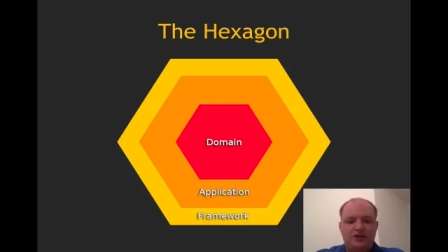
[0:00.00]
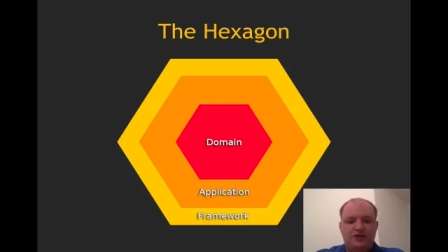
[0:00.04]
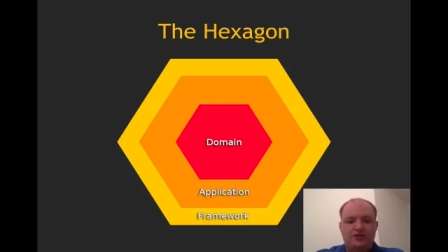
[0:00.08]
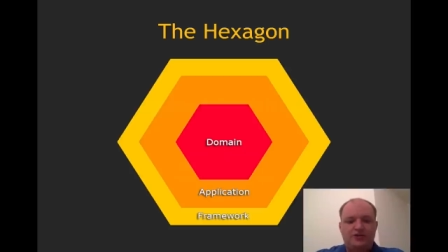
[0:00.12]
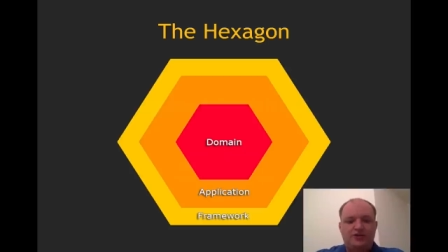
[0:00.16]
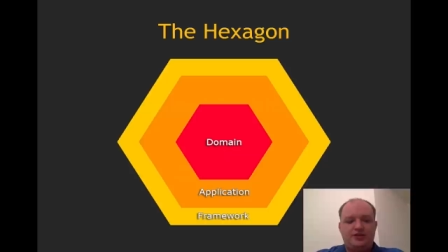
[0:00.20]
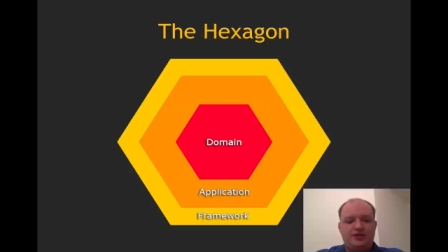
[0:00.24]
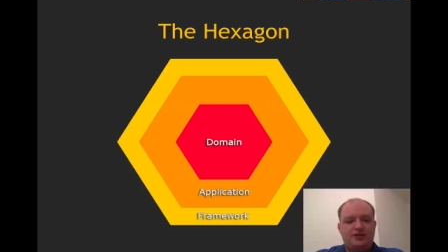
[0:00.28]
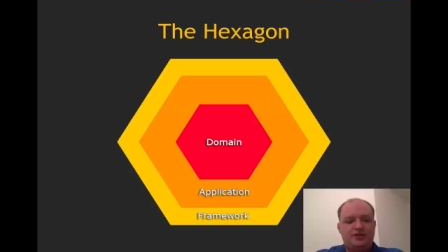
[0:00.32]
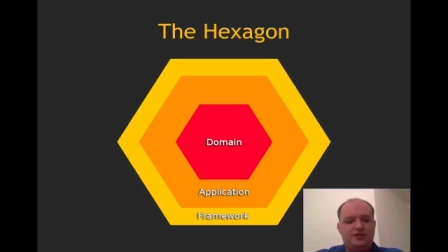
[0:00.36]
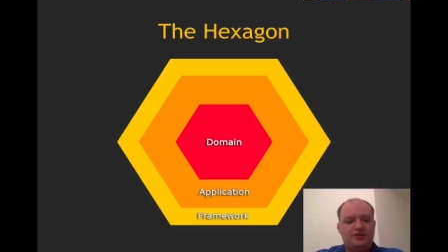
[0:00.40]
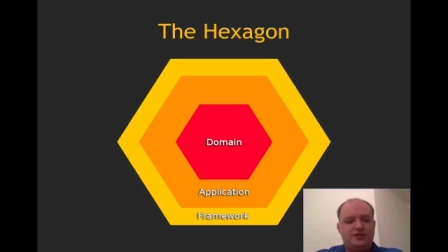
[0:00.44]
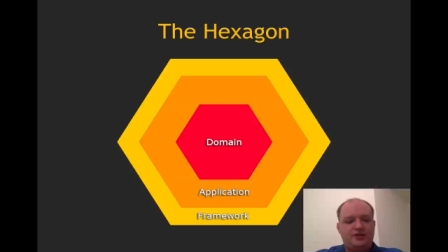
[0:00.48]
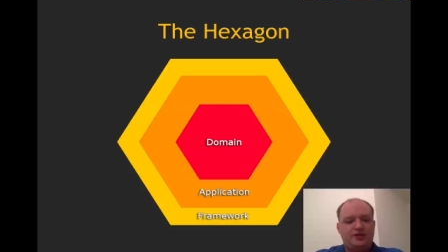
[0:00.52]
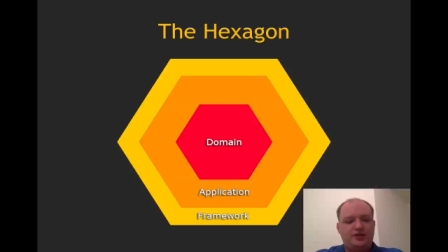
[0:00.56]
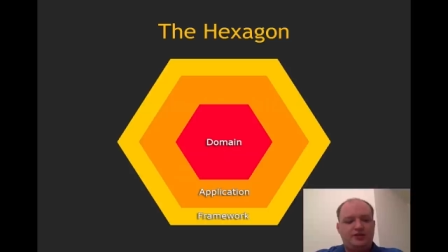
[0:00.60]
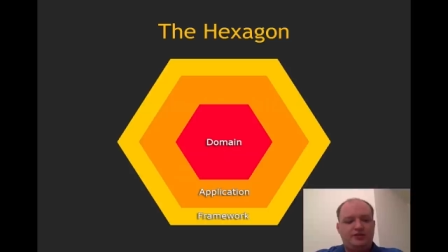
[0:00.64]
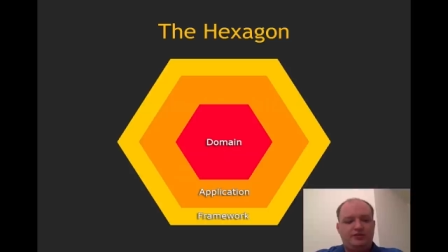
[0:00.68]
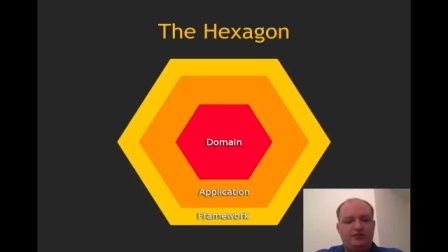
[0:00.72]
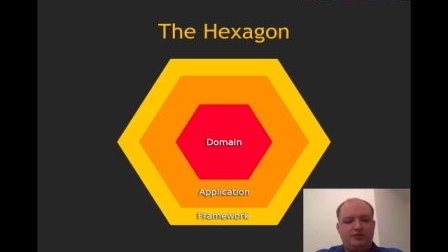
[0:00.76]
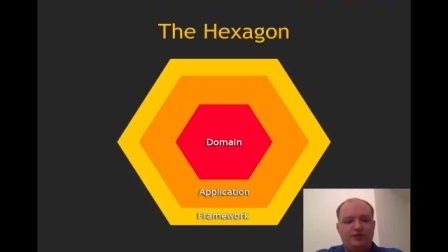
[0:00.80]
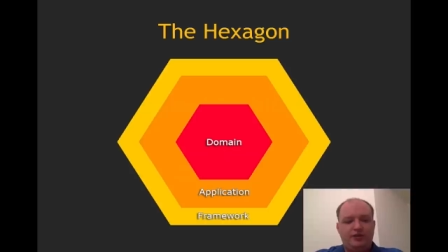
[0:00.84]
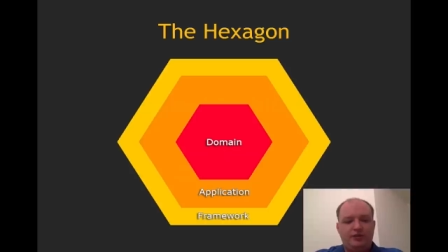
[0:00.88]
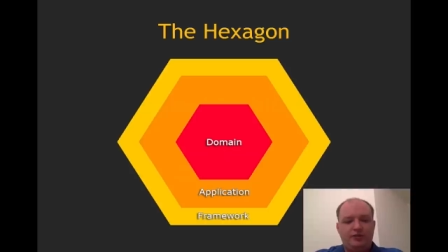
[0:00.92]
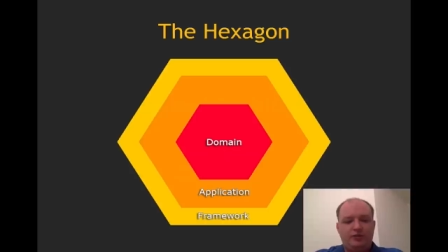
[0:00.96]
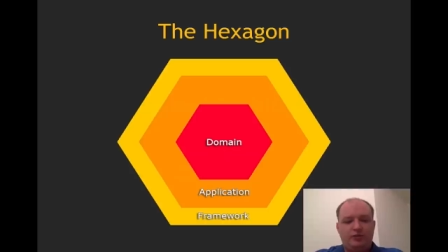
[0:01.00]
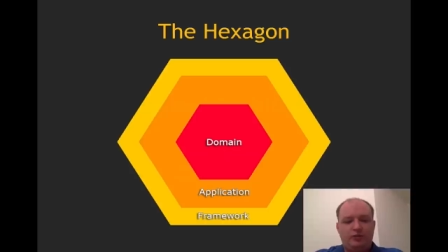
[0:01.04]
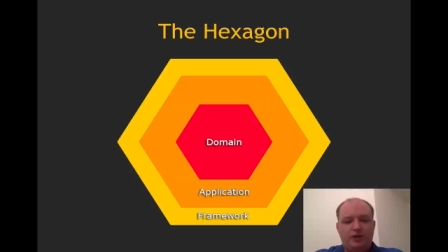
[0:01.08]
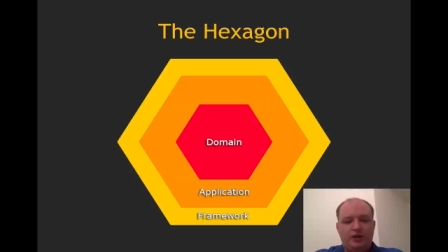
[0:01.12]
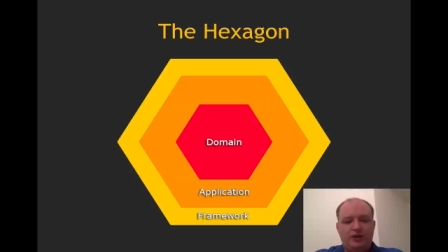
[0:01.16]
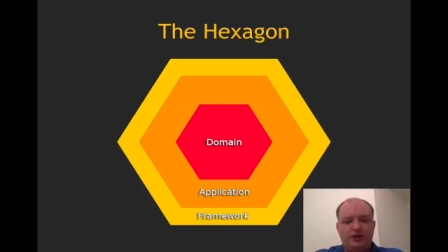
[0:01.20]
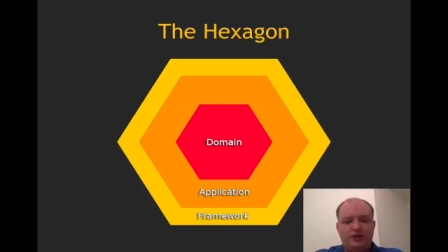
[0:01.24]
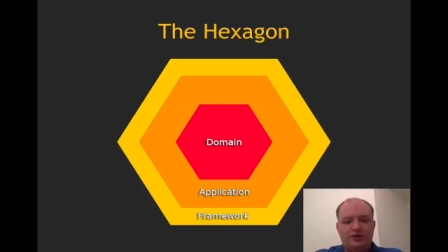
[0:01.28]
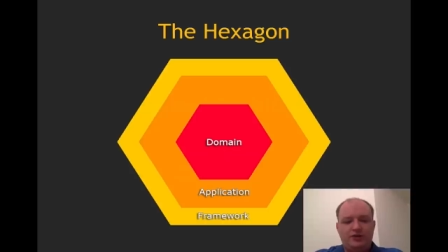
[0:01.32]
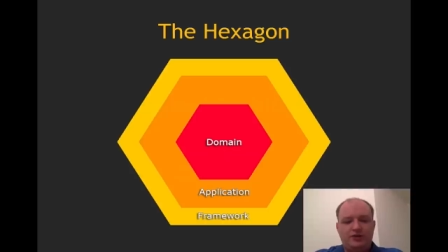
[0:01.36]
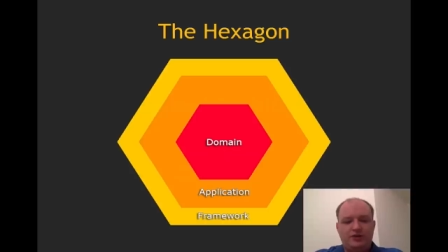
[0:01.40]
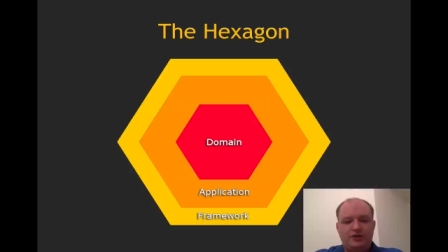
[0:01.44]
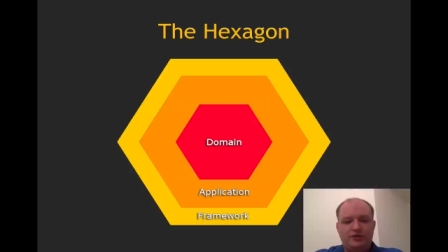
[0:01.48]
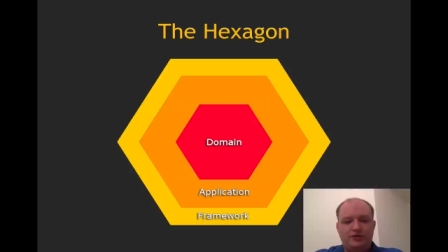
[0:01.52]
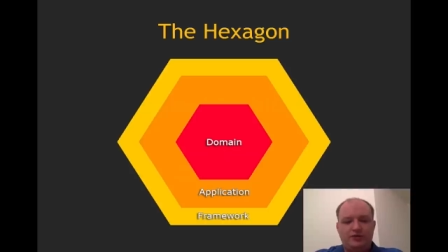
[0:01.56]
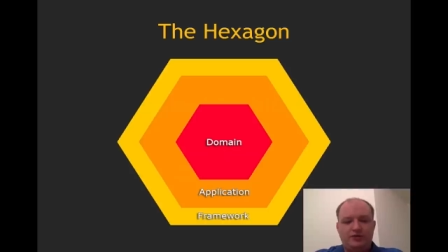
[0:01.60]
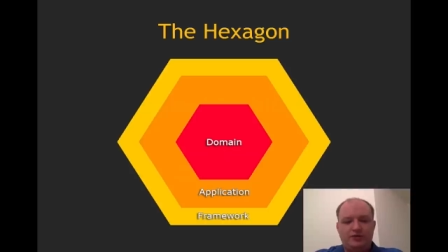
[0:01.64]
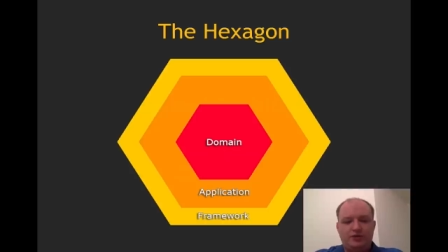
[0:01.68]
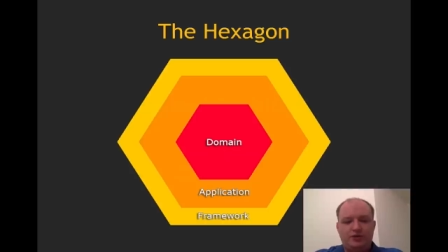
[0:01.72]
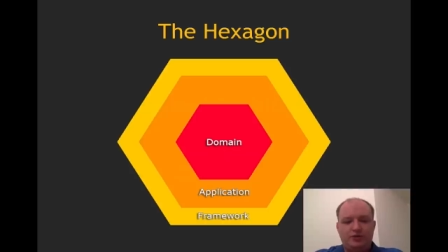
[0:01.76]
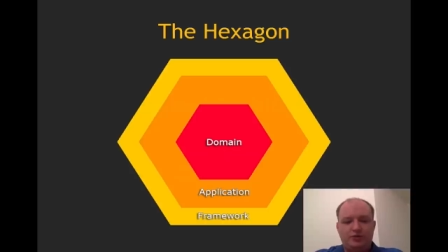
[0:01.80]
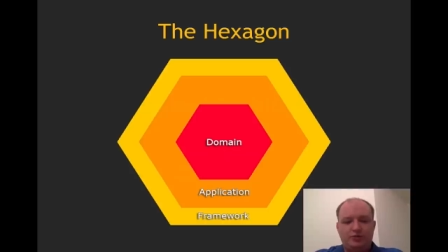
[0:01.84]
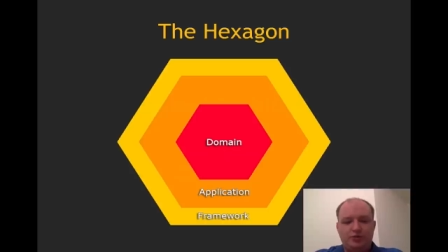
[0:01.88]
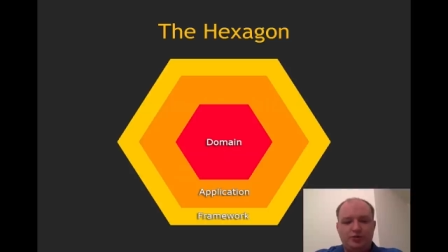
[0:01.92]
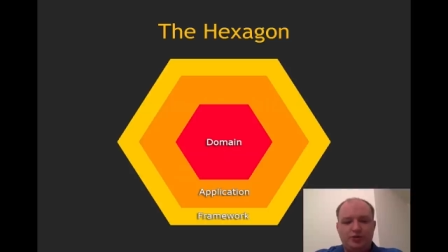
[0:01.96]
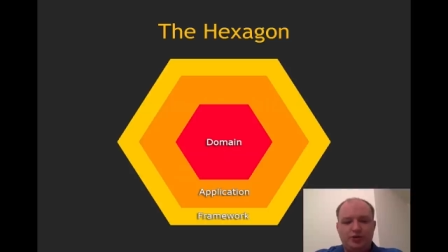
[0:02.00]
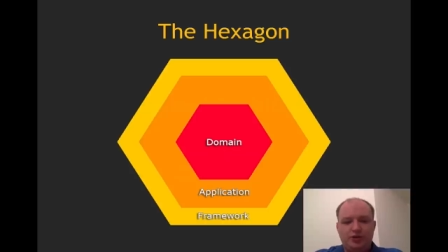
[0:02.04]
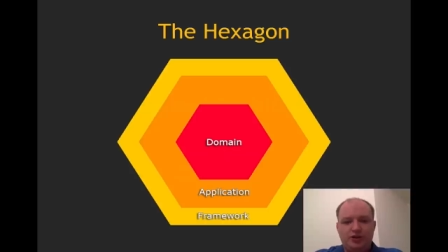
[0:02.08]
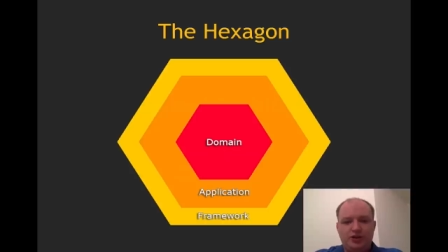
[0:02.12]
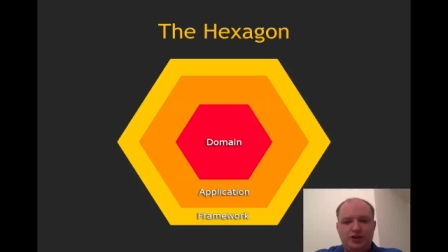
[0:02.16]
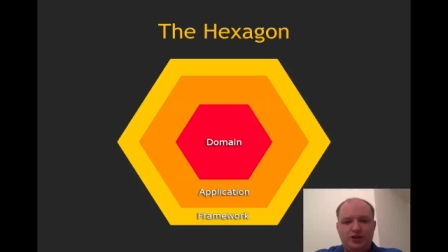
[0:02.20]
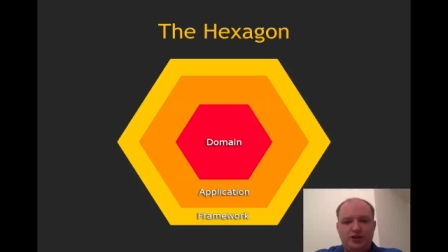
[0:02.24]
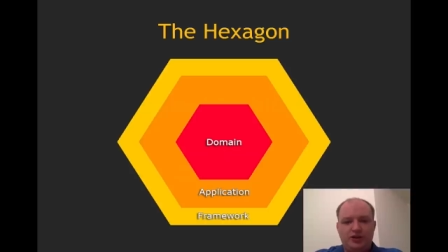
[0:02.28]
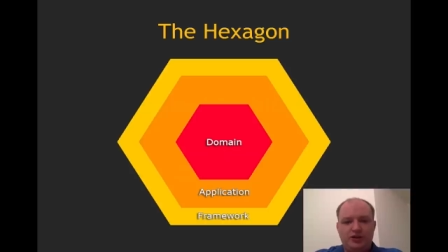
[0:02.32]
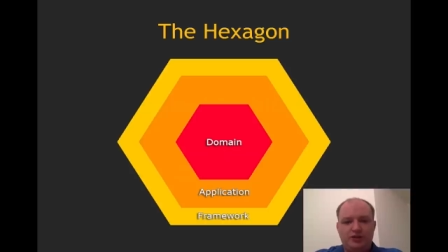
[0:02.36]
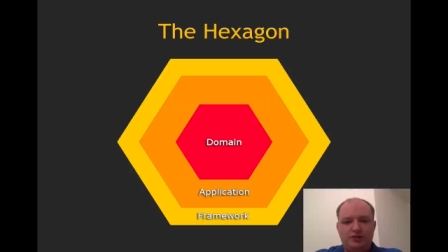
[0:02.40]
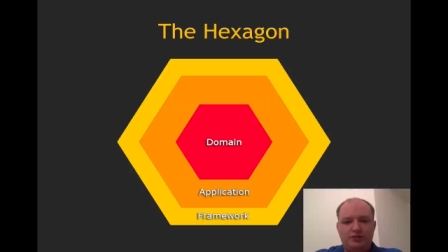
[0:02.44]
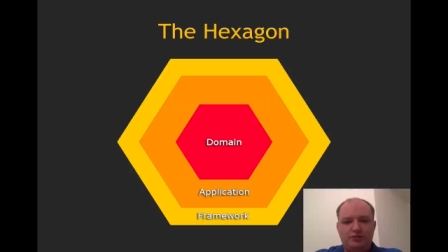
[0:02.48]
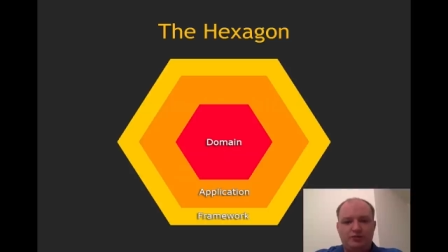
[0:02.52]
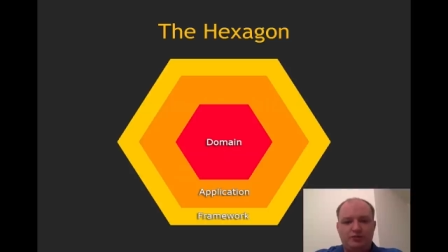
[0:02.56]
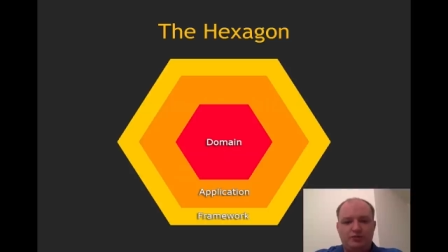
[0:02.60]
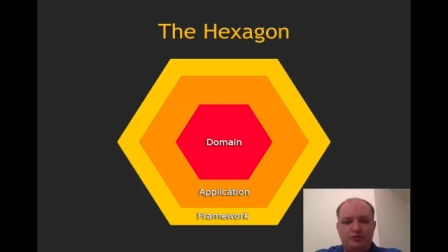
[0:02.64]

six different ways of communicating